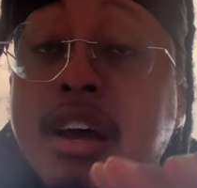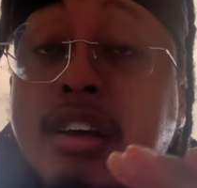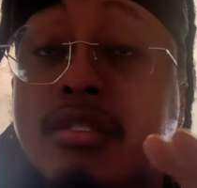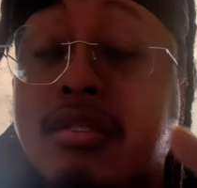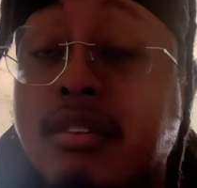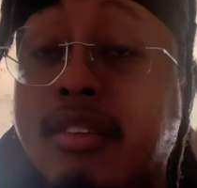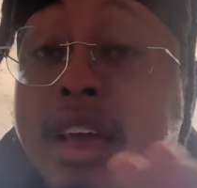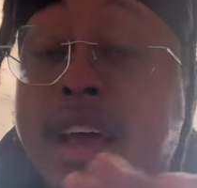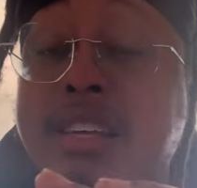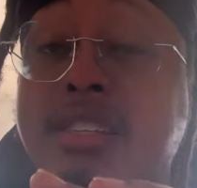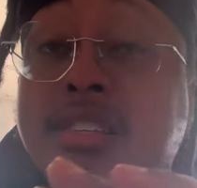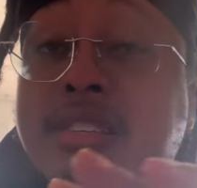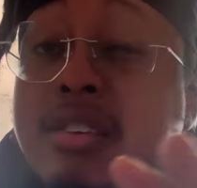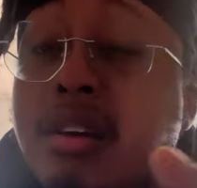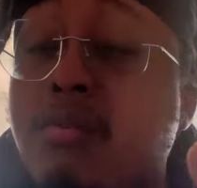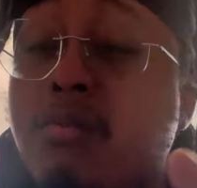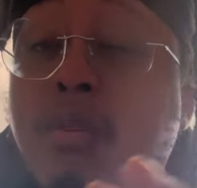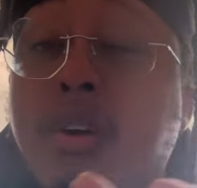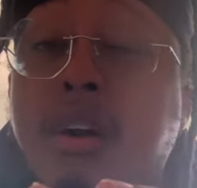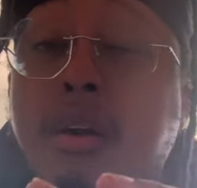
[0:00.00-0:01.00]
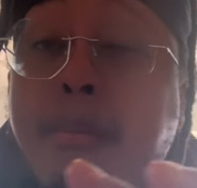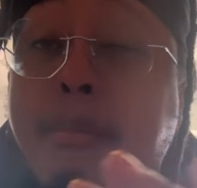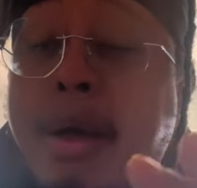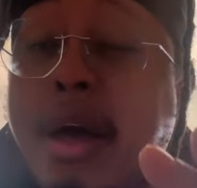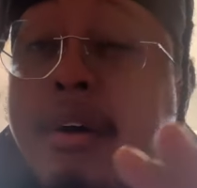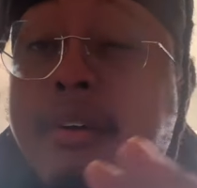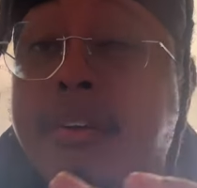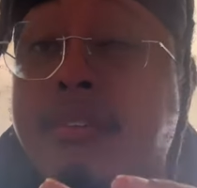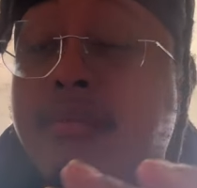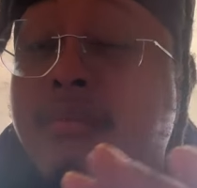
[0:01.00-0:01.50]
So that's somewhere
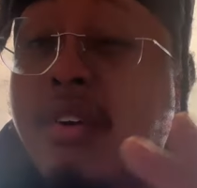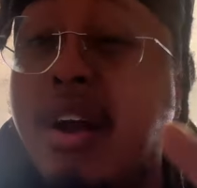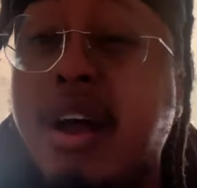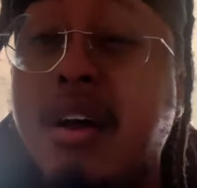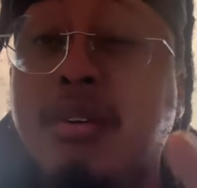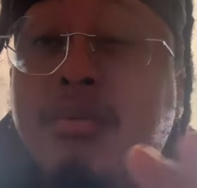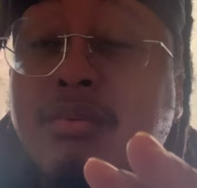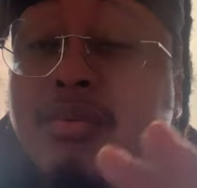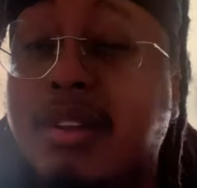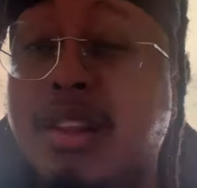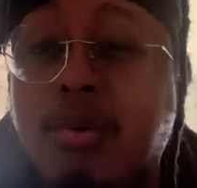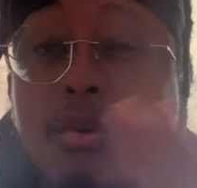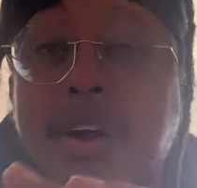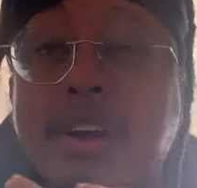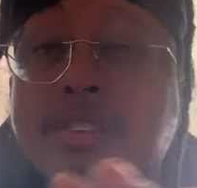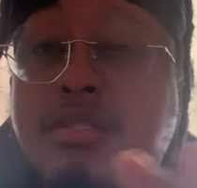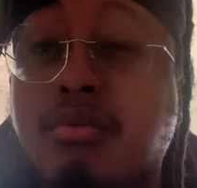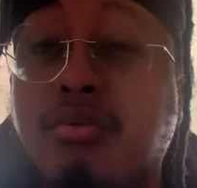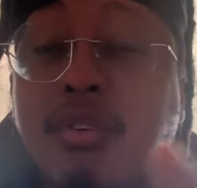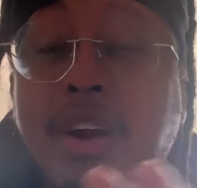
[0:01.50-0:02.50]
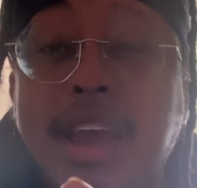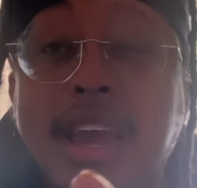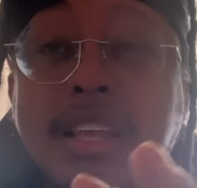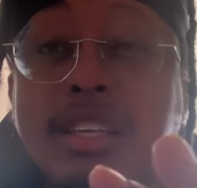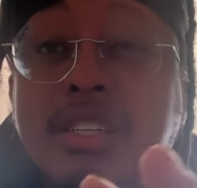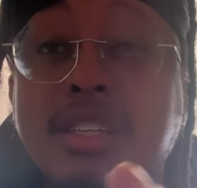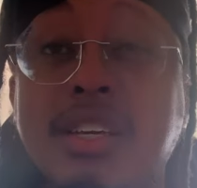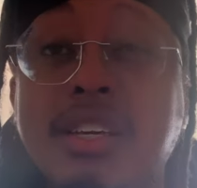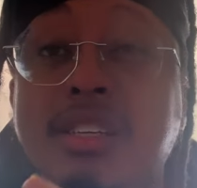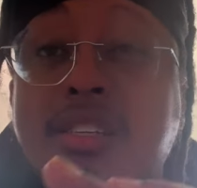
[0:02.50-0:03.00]
about round where his
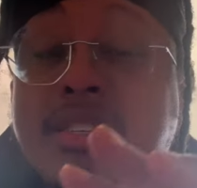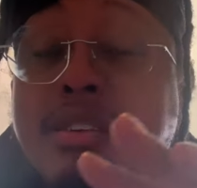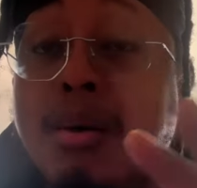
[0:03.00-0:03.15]
range is.